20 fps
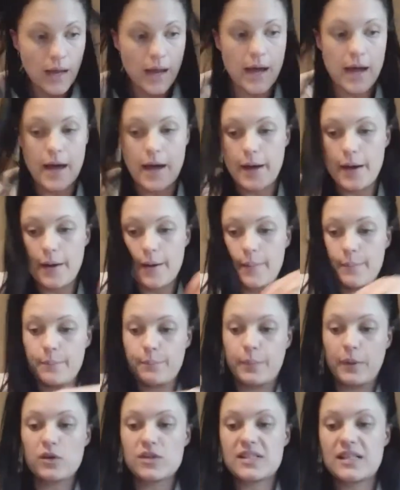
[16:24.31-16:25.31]

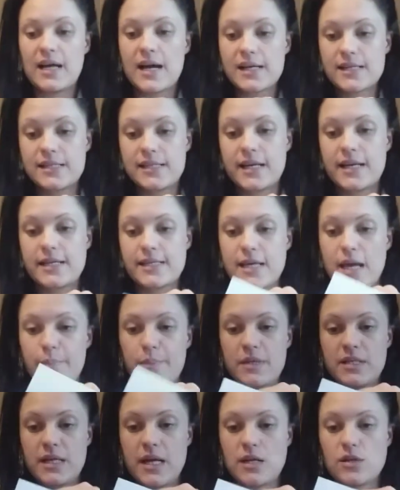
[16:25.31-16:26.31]
Because like sticky tape,
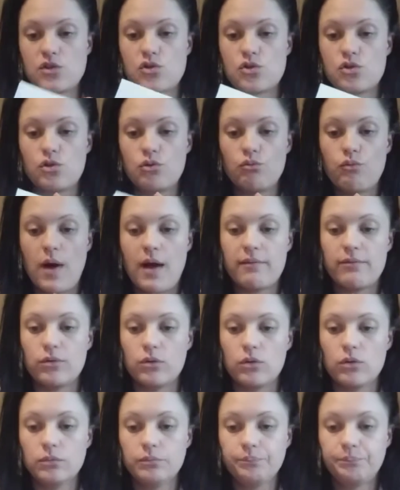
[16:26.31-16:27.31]
it tends to
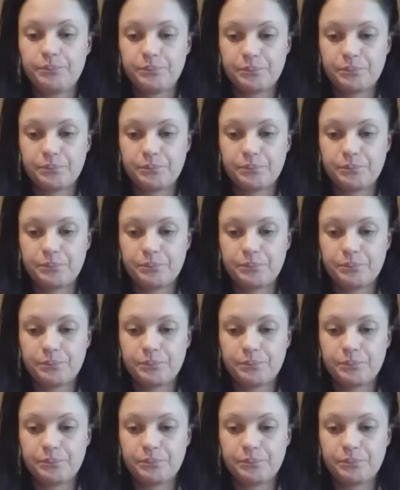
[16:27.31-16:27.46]
ravel.